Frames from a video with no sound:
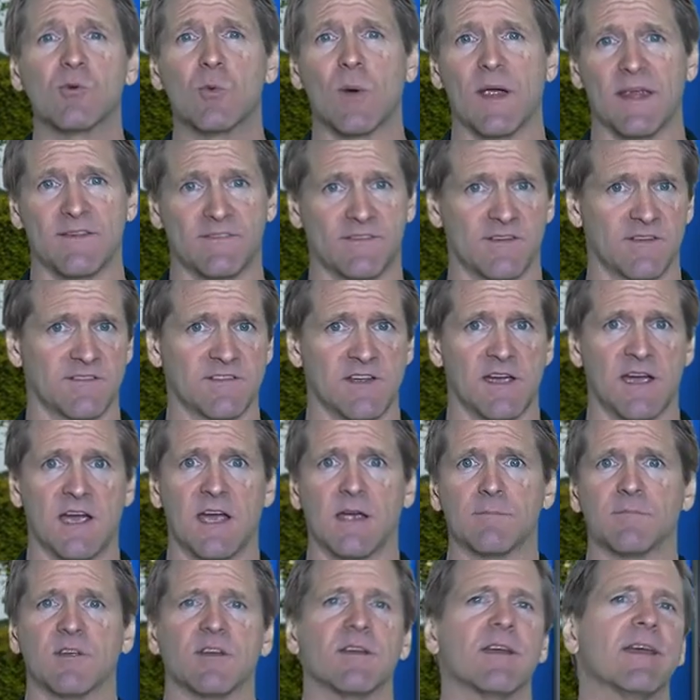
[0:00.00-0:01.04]
waste of
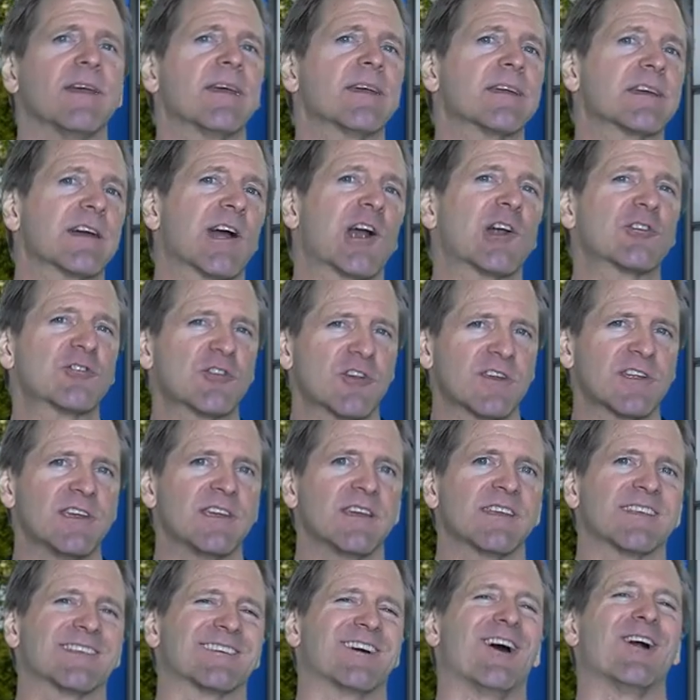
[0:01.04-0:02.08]
time to cart your
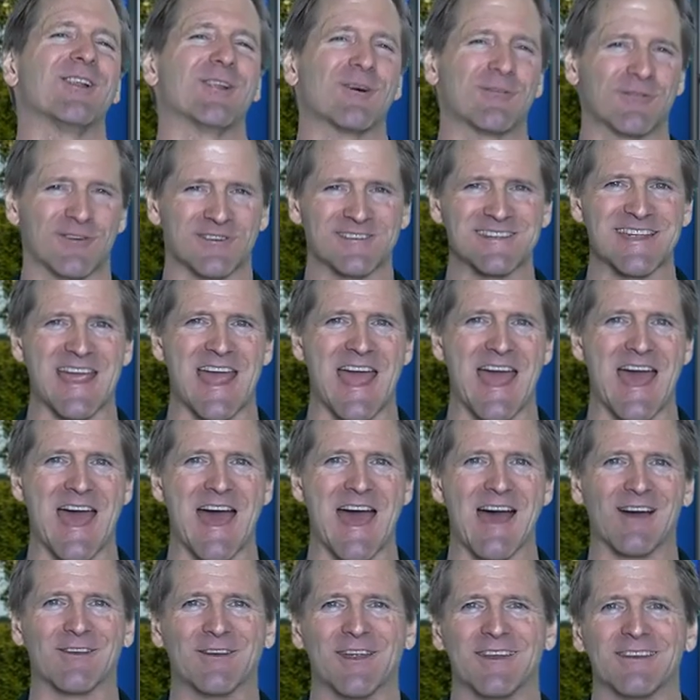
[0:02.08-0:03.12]
kids all over
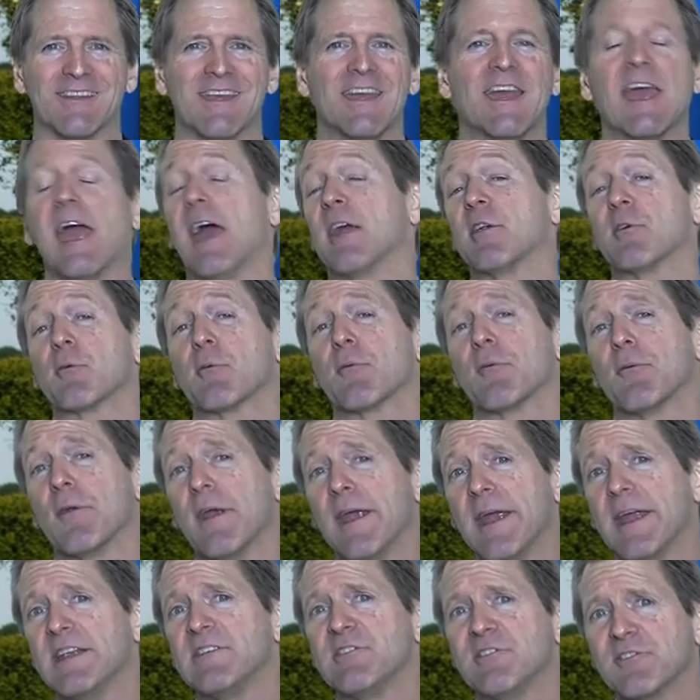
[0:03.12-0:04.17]
town and
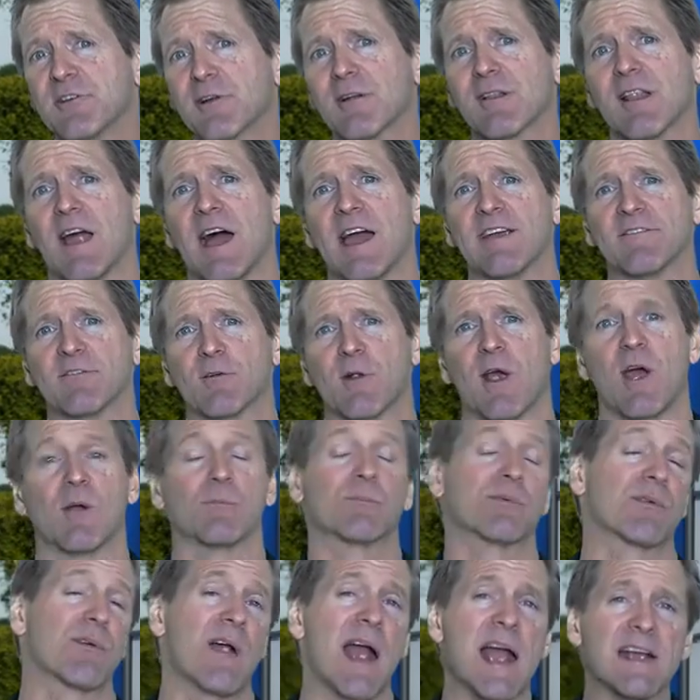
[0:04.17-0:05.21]
arrange your life around
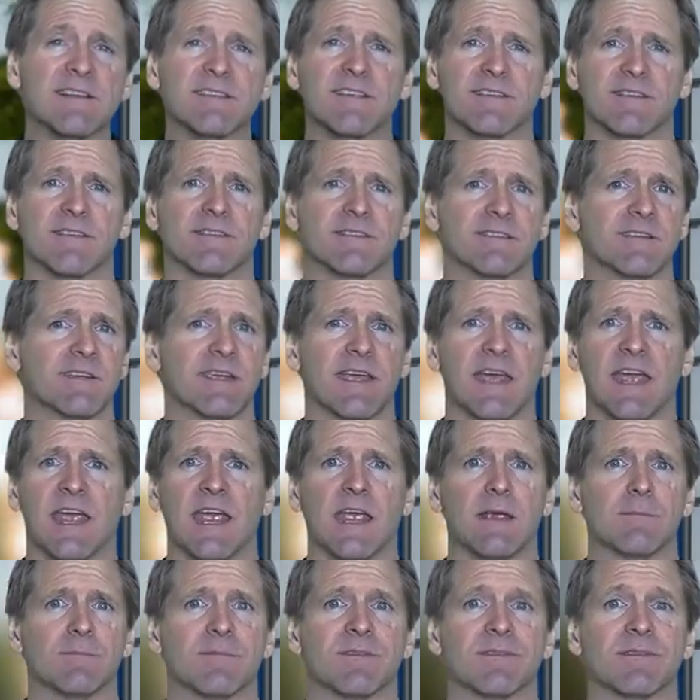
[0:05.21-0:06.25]
practices and
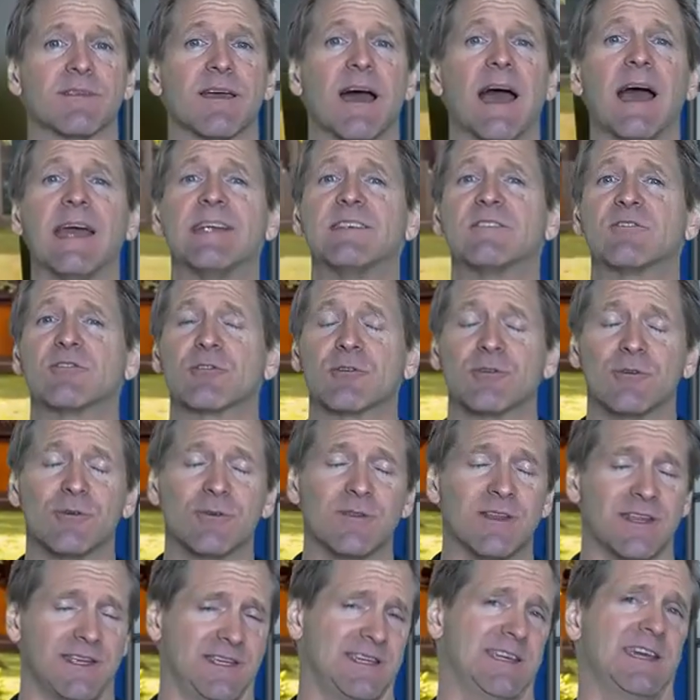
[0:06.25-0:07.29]
games. I
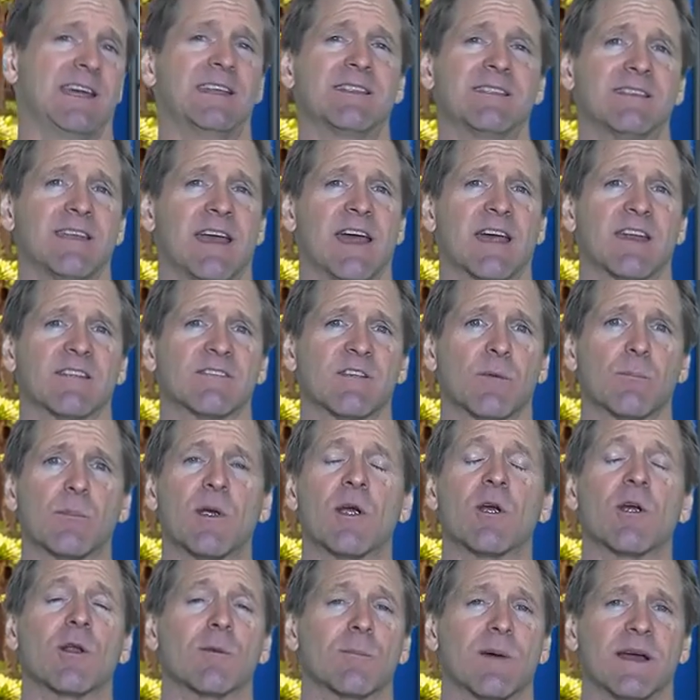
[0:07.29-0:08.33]
truly get that as a
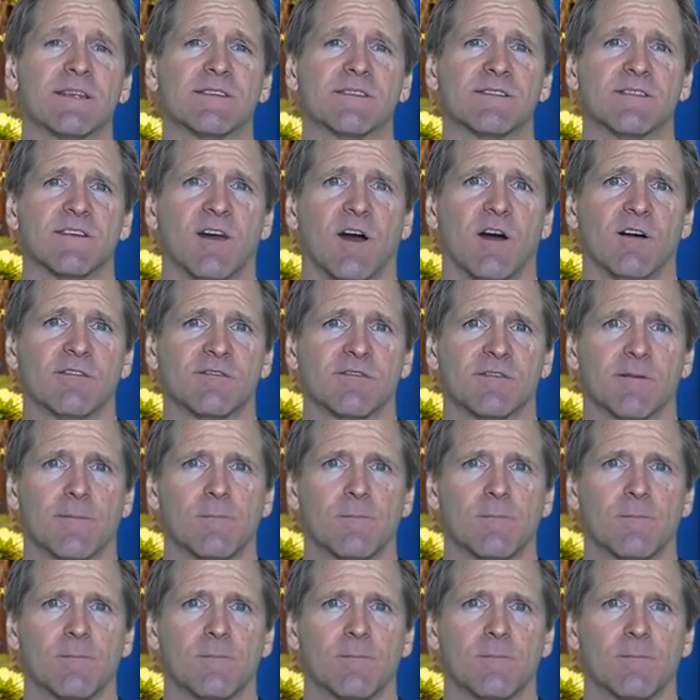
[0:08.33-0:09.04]
parent myself.